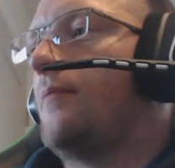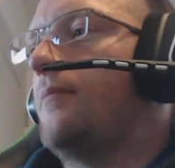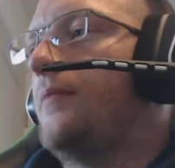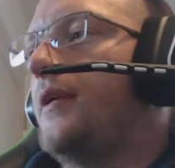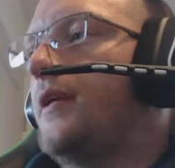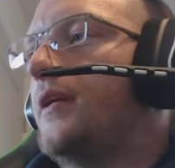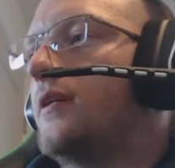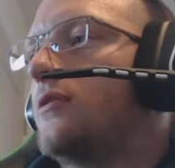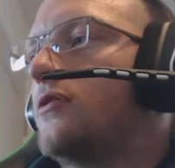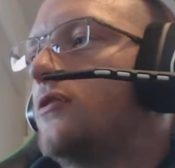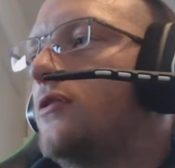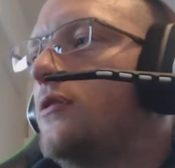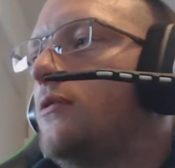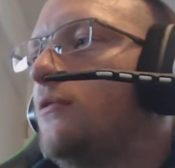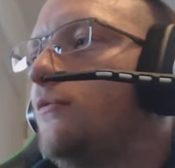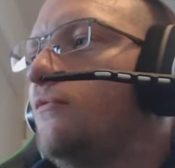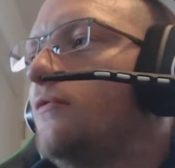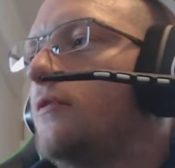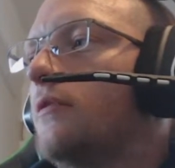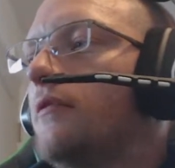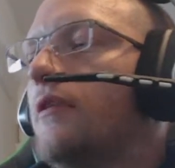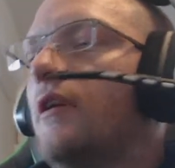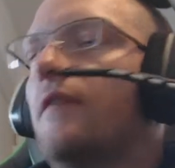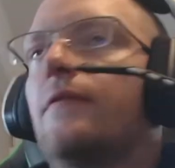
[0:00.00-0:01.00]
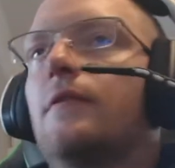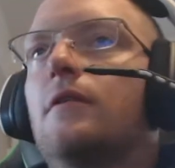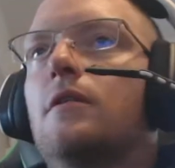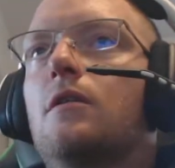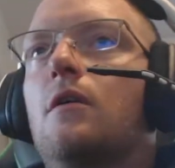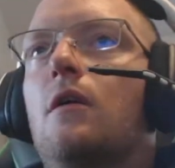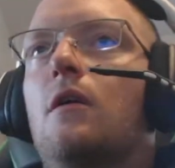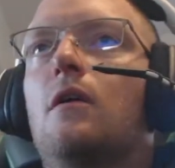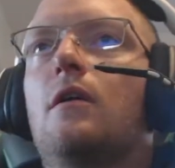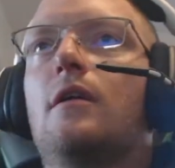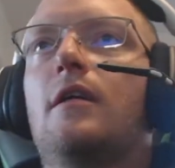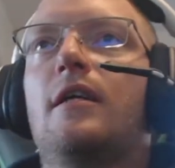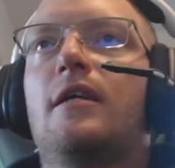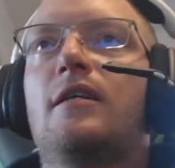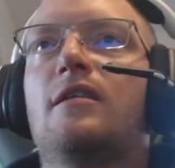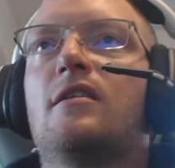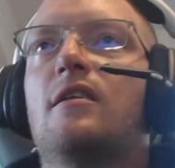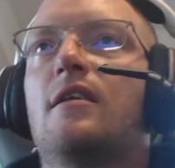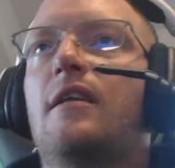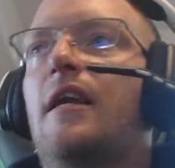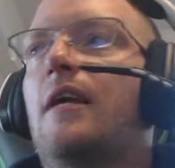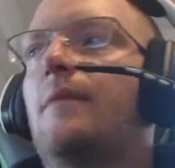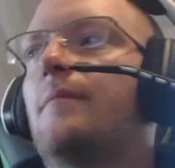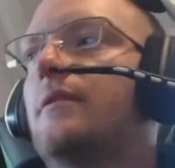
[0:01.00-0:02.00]
PSU. The graphics card is
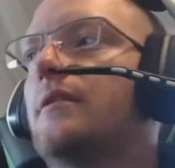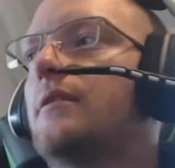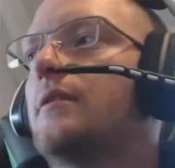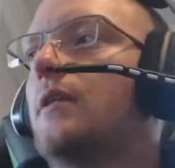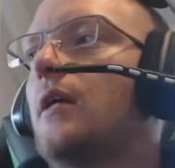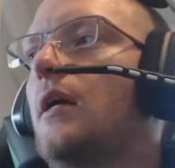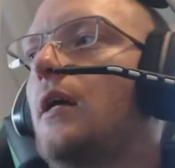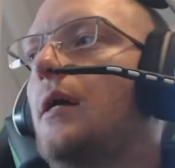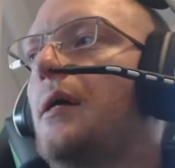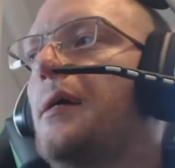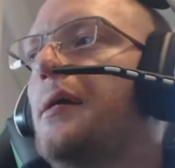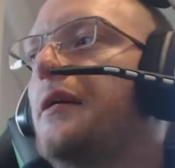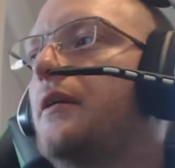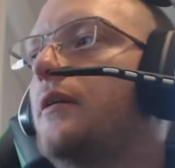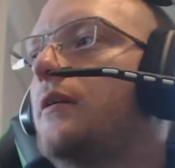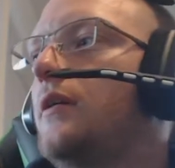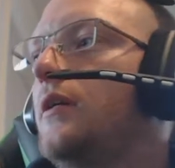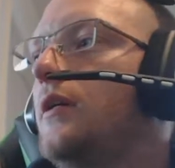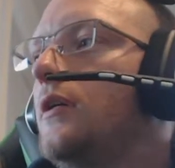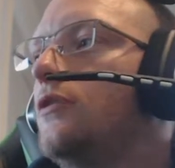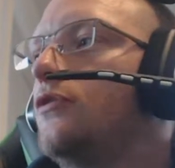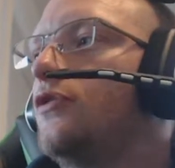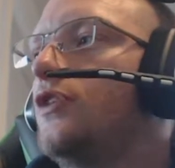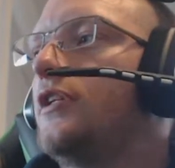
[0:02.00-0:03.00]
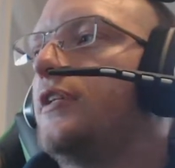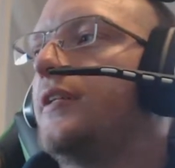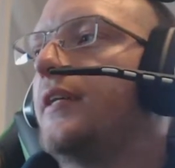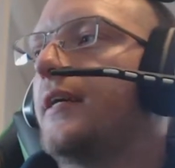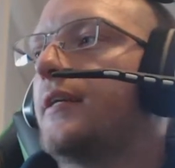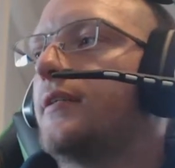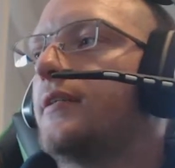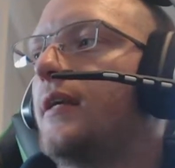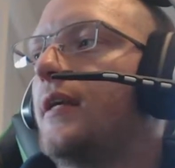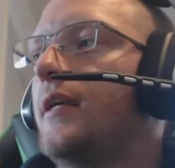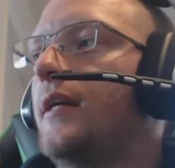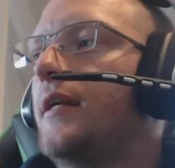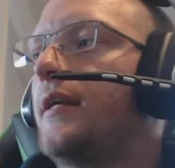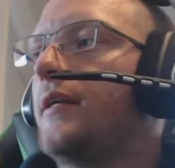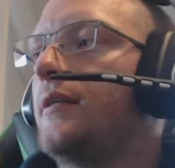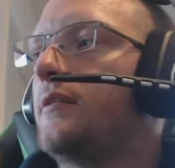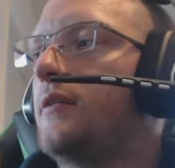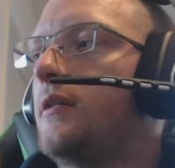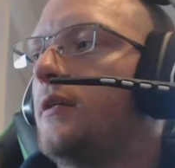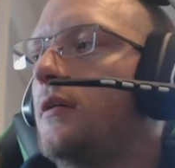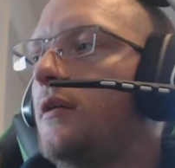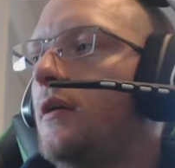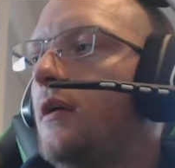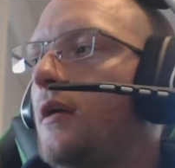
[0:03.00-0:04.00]
an MSI GTX 1080
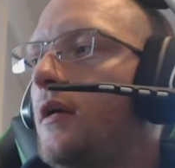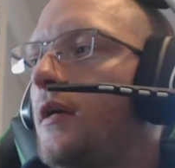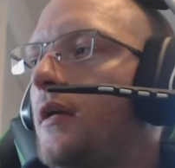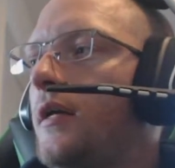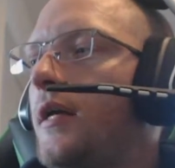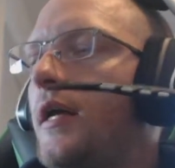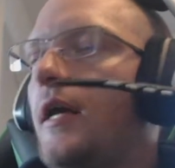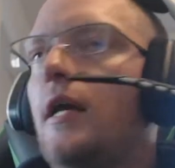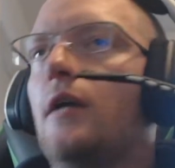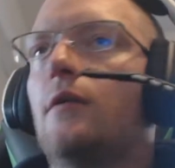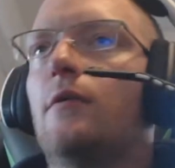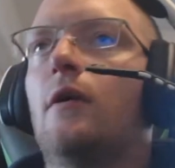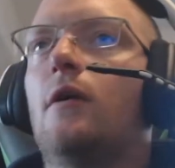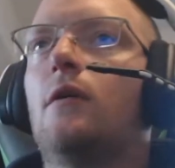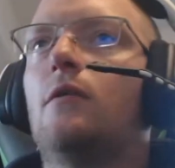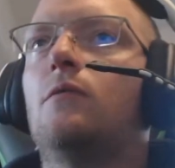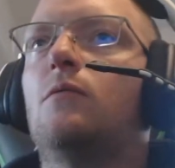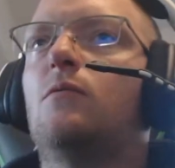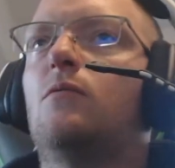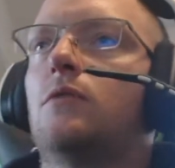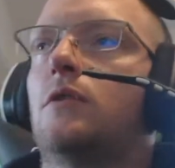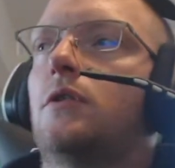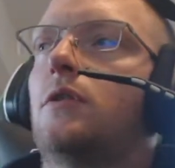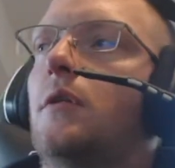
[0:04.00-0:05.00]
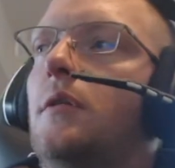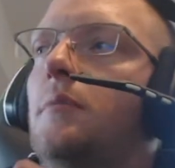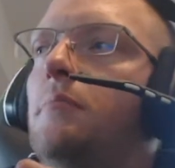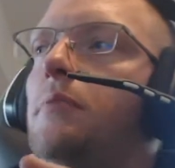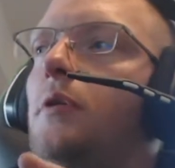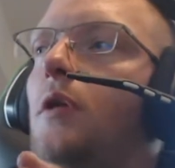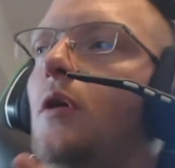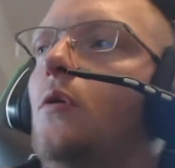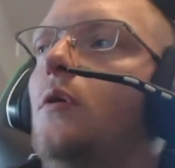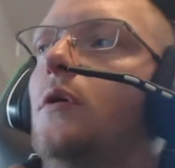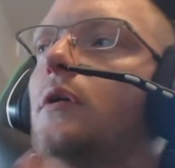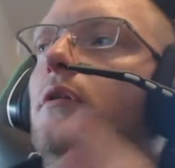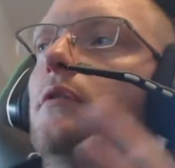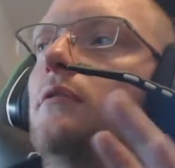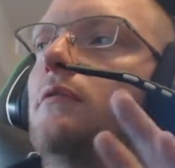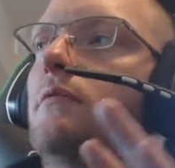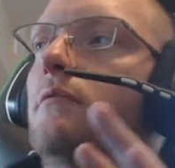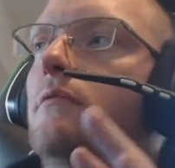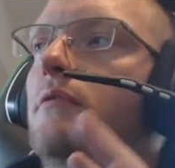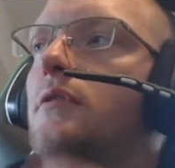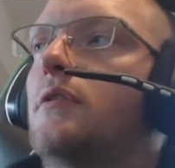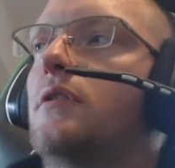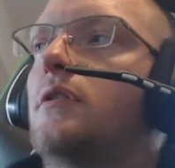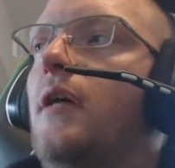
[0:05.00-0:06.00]
Ti Aero, so the blower
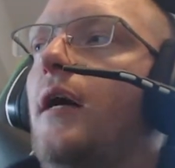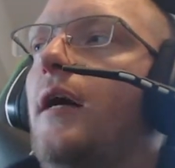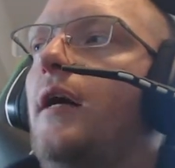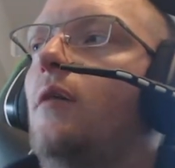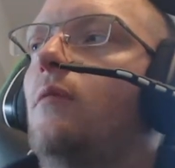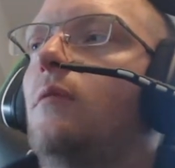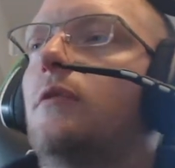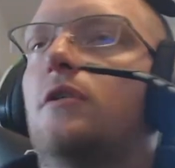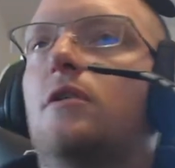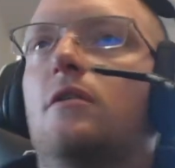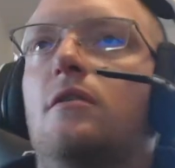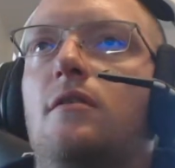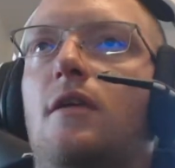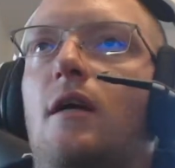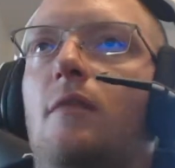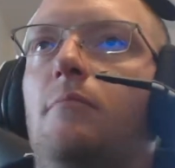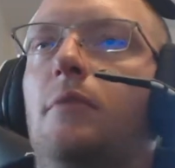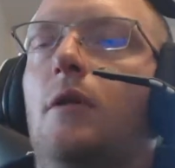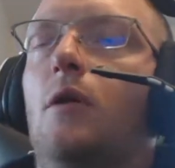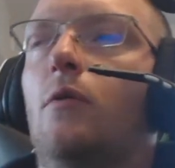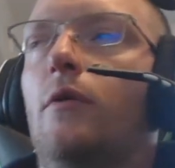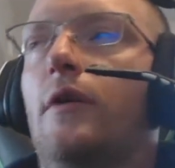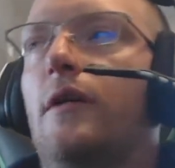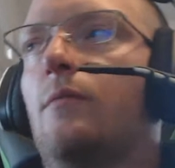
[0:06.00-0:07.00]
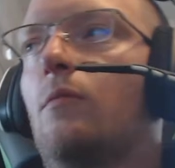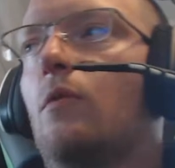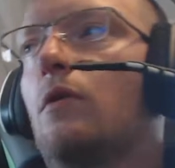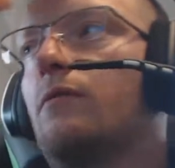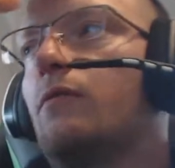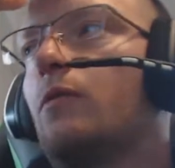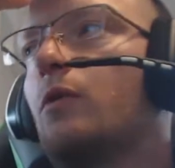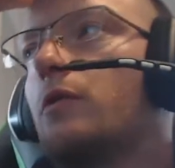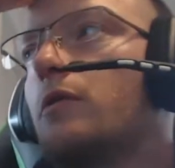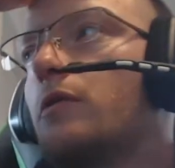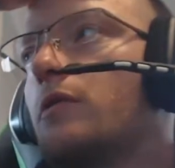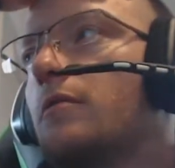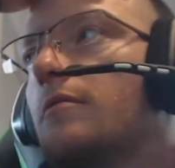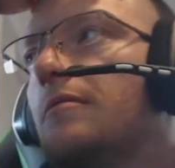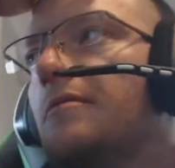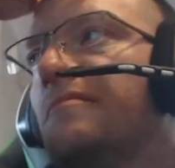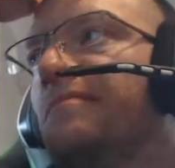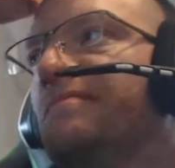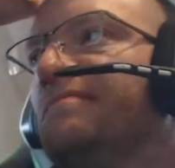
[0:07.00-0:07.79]
style, which is not blower anymore, of course.